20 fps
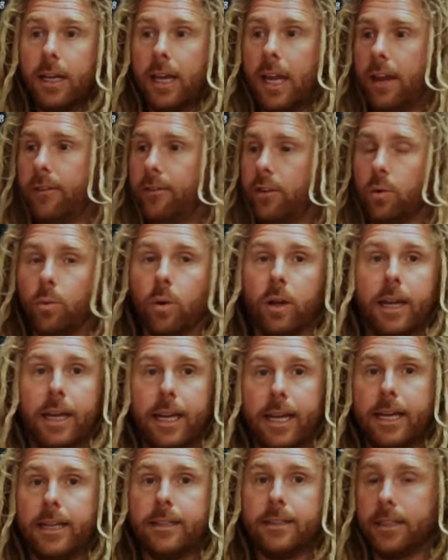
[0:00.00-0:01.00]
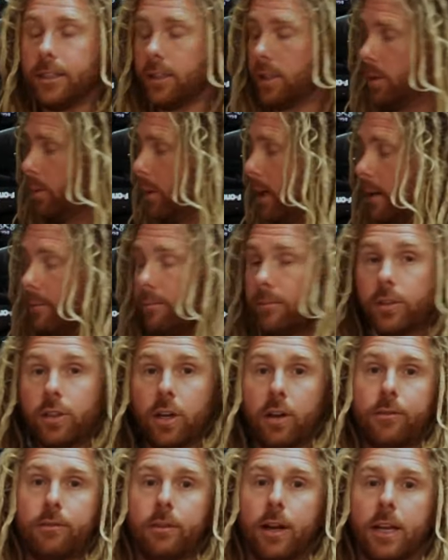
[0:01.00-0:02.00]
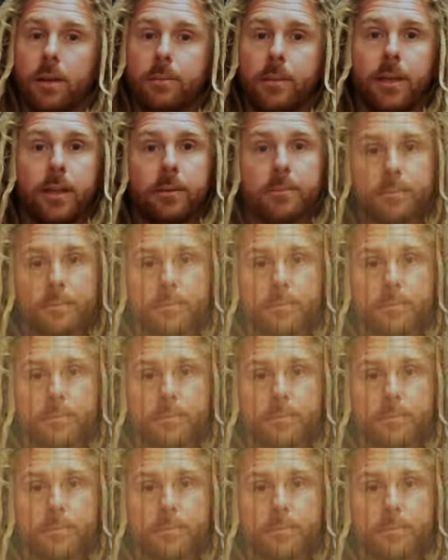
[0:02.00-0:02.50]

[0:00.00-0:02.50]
If you want to ease into it, go for aluminium.